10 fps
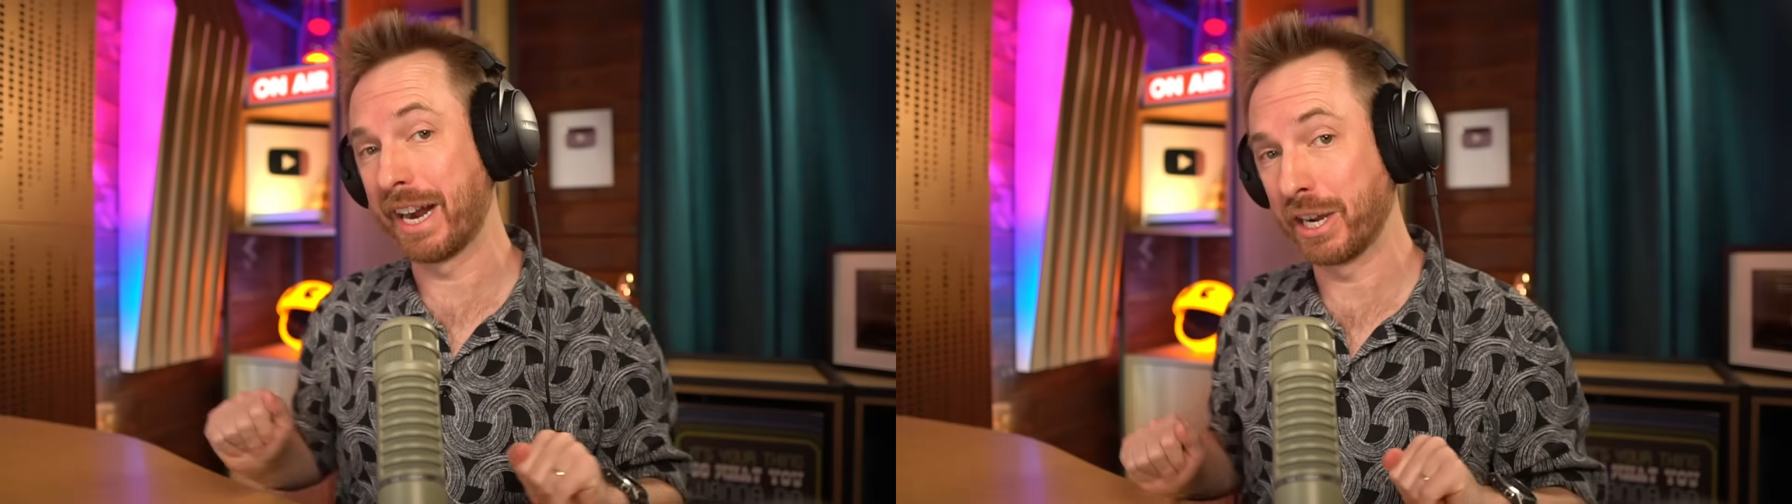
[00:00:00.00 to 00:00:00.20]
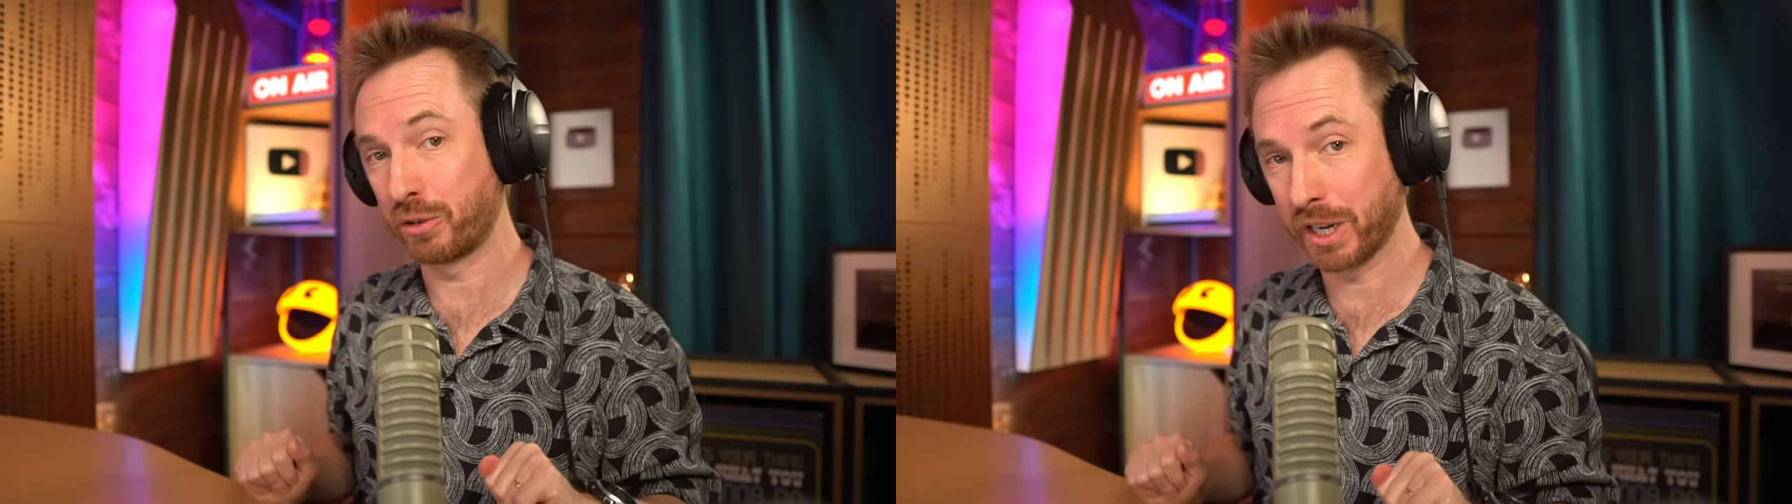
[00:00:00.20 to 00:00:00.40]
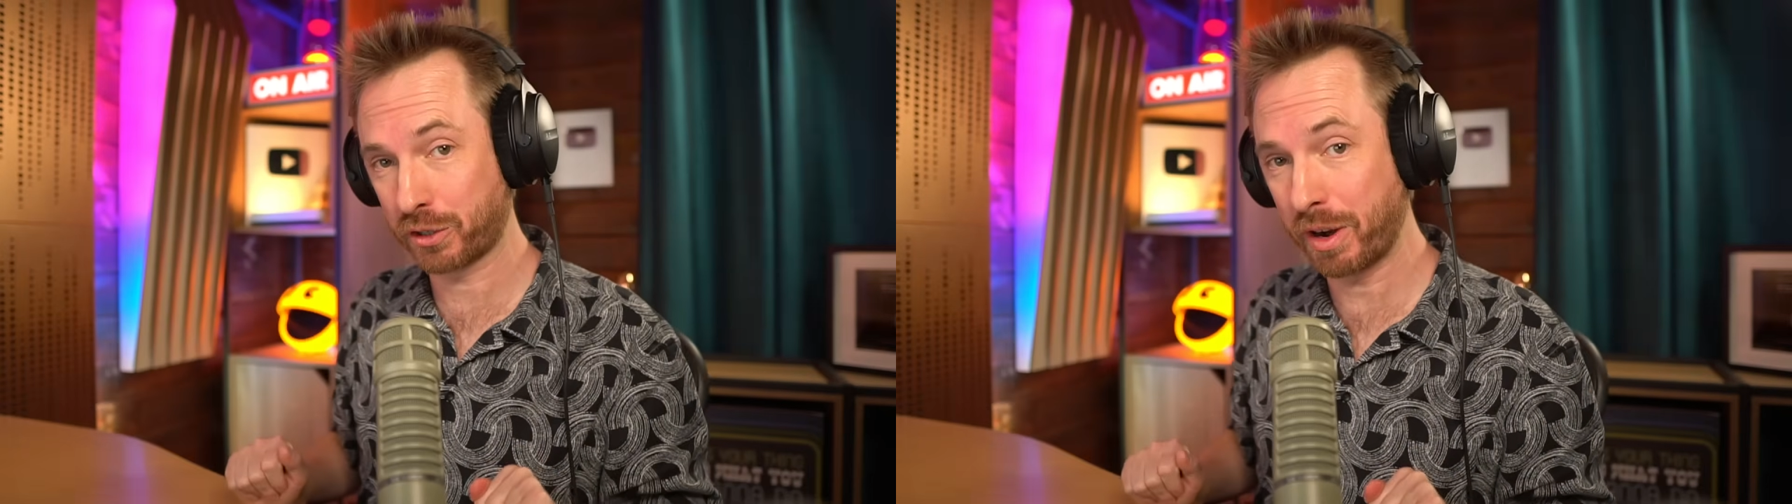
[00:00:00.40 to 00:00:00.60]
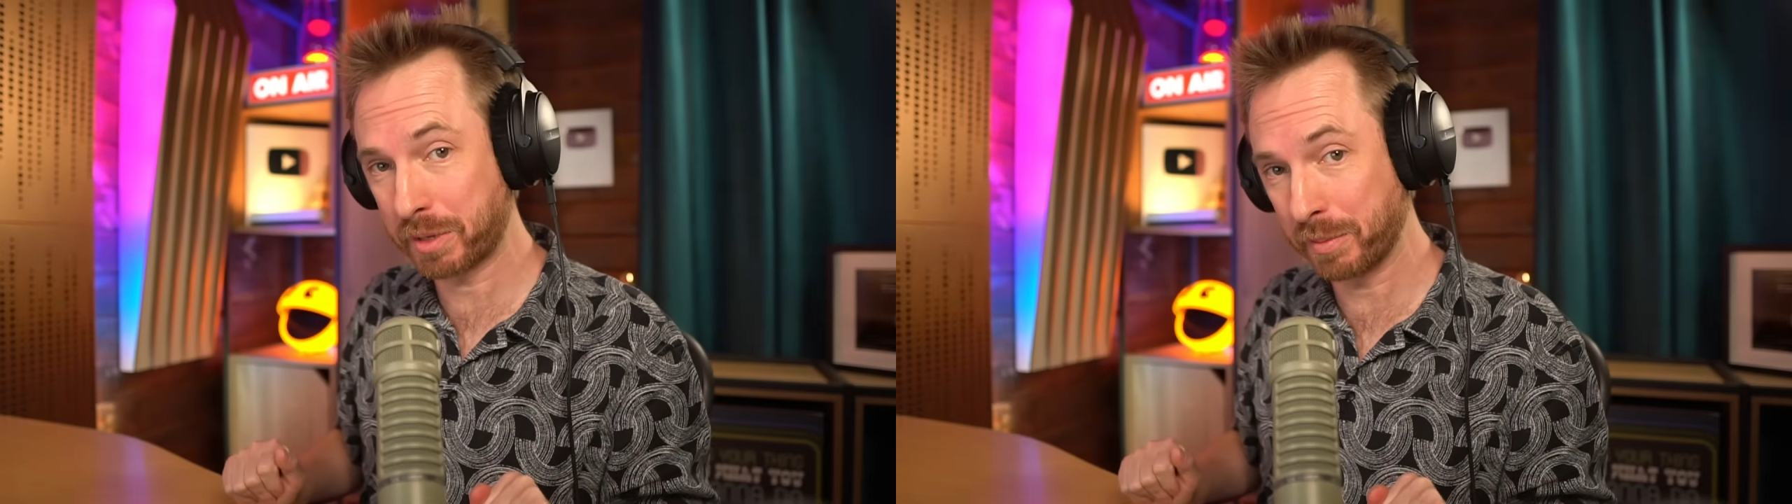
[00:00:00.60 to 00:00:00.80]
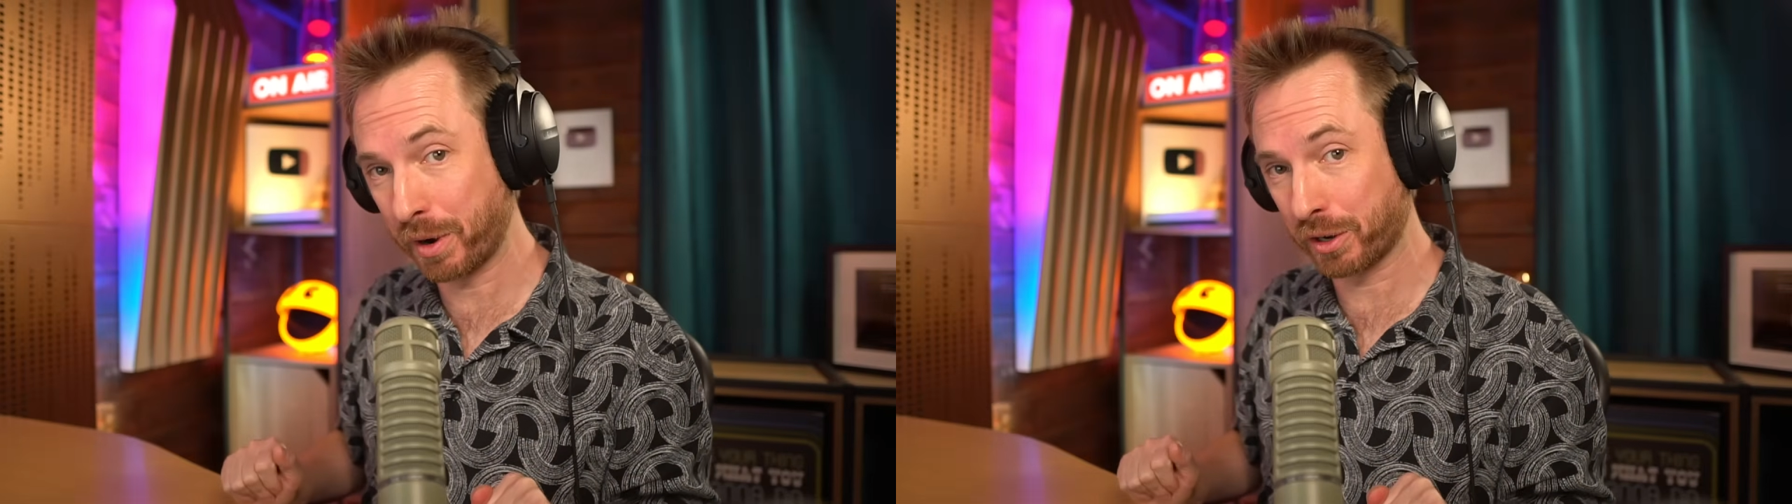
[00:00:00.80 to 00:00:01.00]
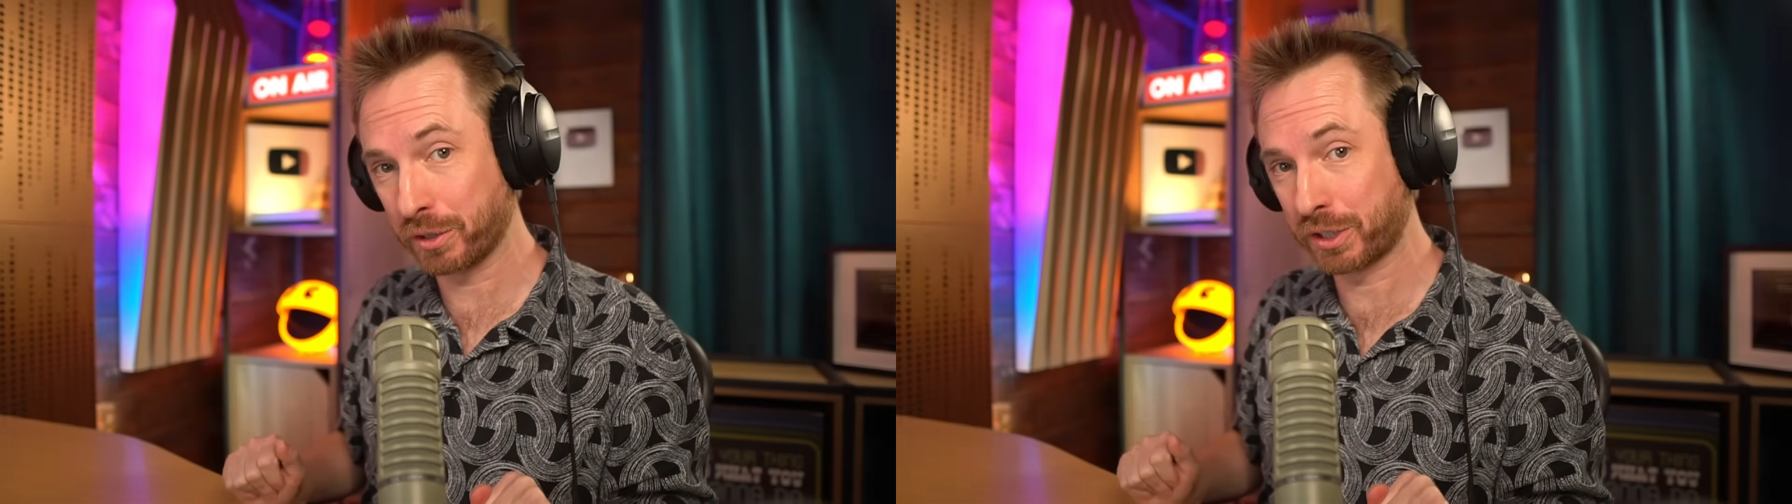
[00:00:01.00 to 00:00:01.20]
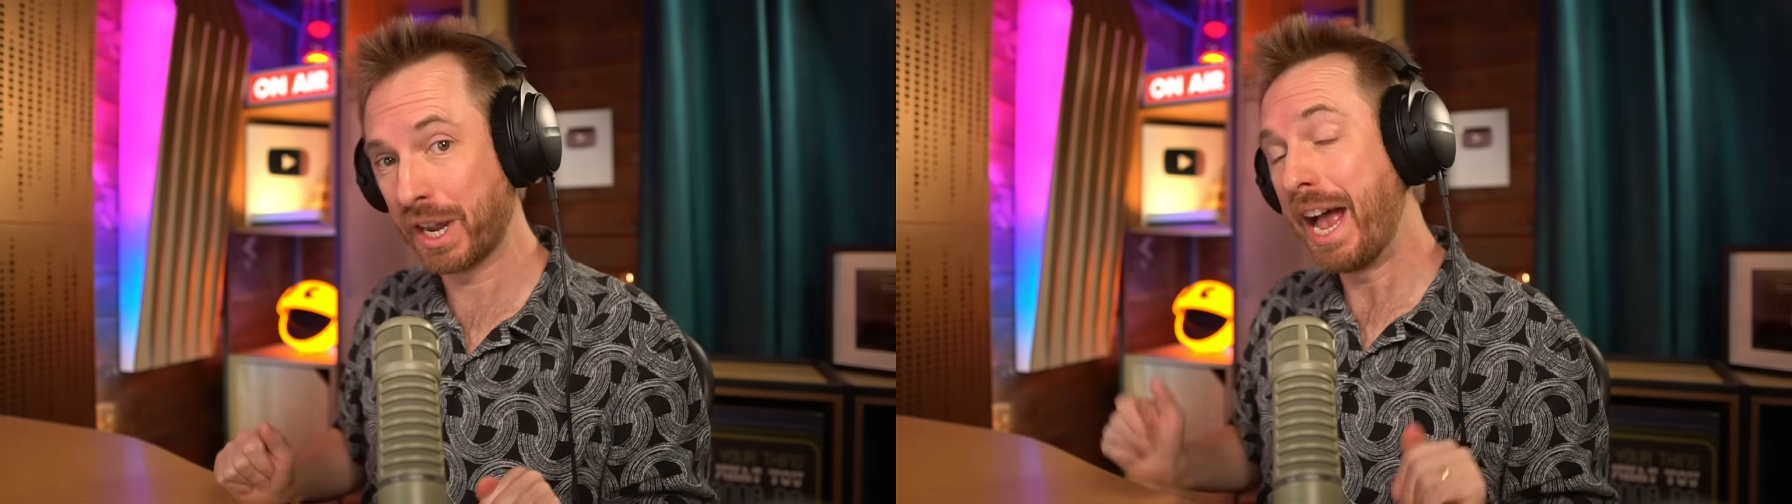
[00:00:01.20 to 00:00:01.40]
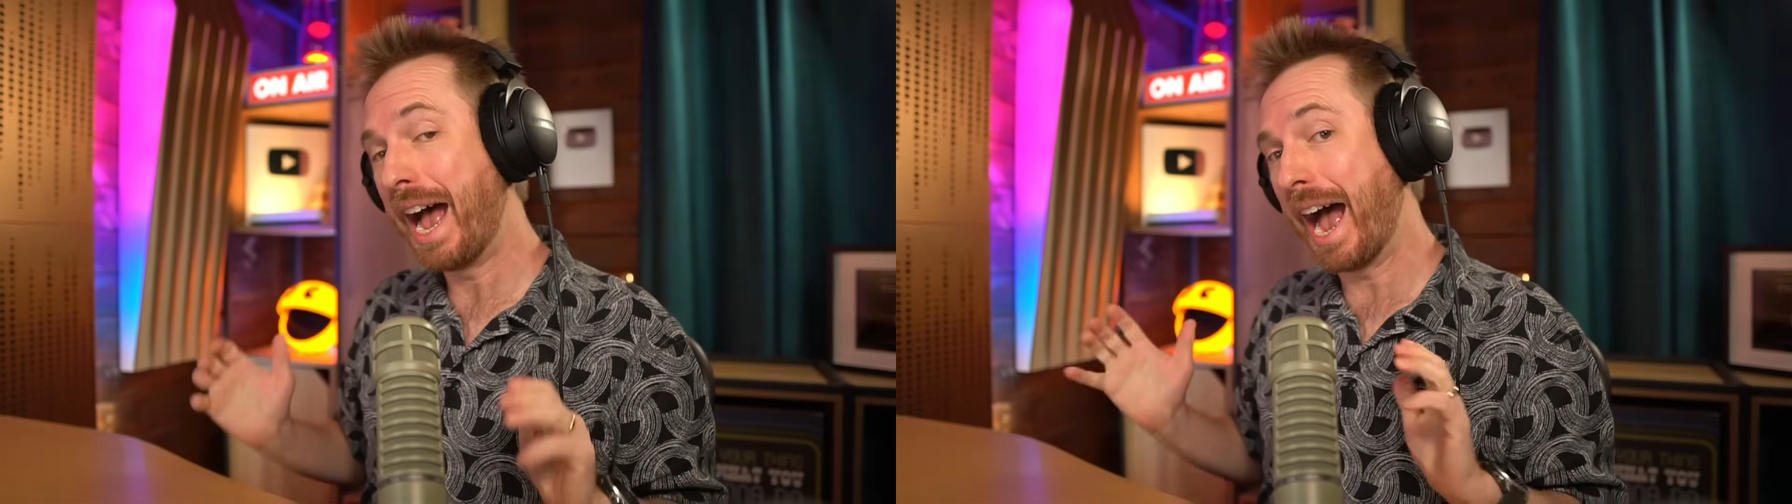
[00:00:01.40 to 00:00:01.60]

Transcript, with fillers: AI transcription models